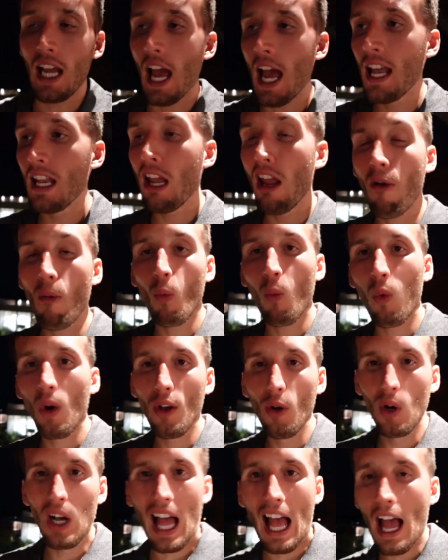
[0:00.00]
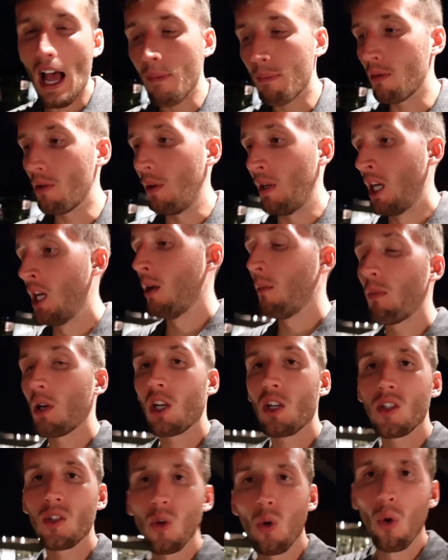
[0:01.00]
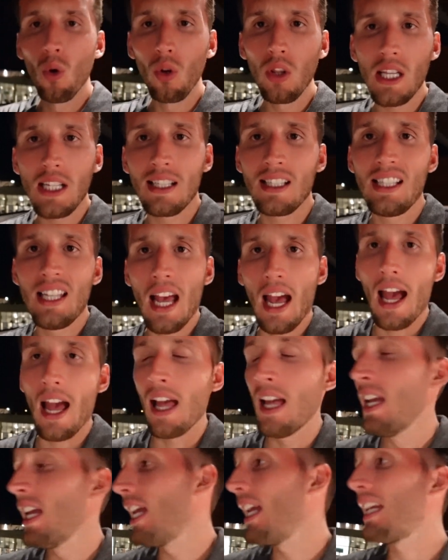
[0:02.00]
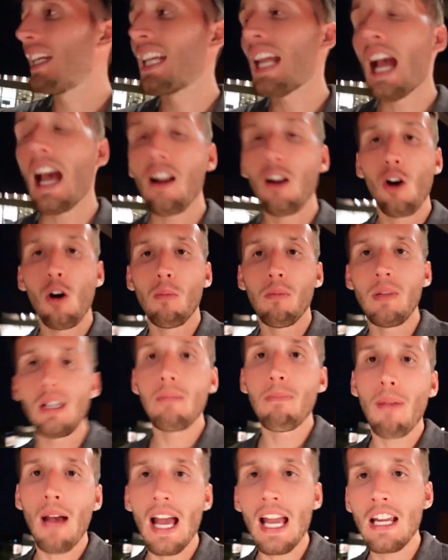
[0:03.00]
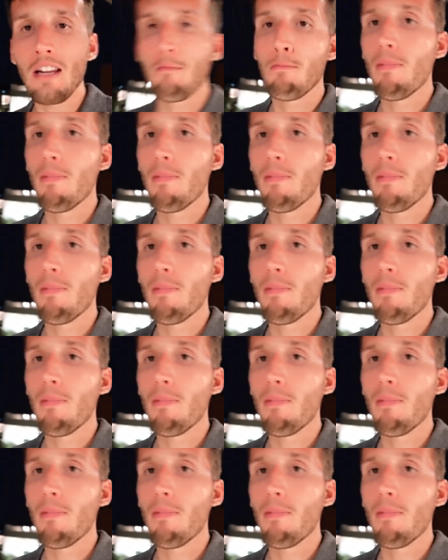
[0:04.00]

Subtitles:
and it will happen because all this debt, it cannot be paid